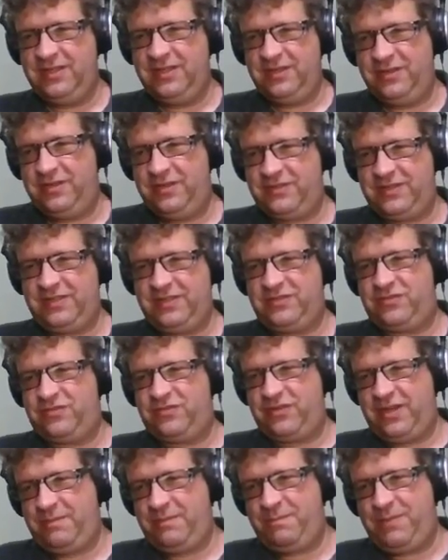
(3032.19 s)
There's a
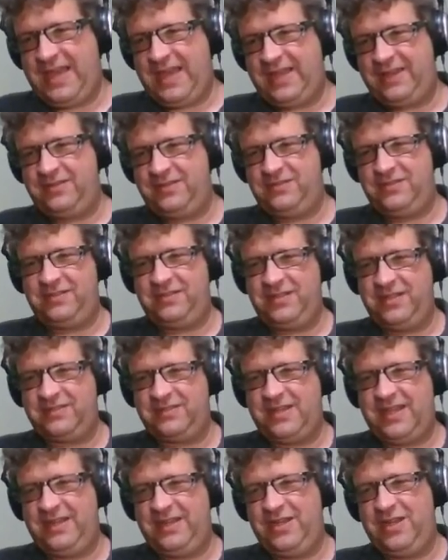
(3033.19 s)
stream package that does
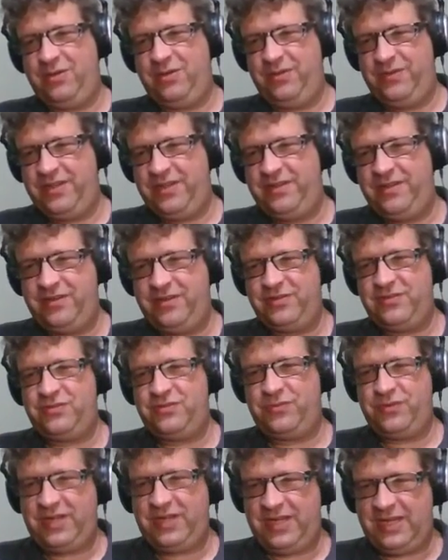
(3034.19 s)
I/O, and then there's
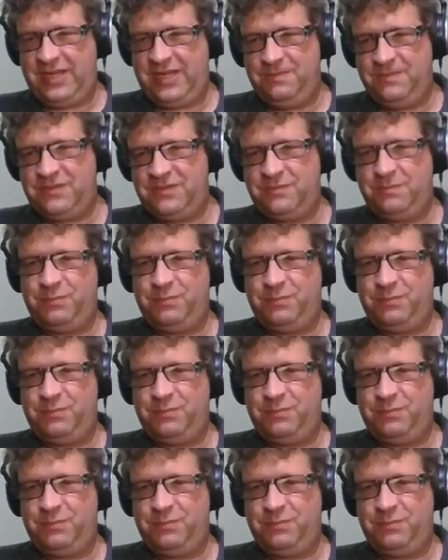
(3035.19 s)
streams,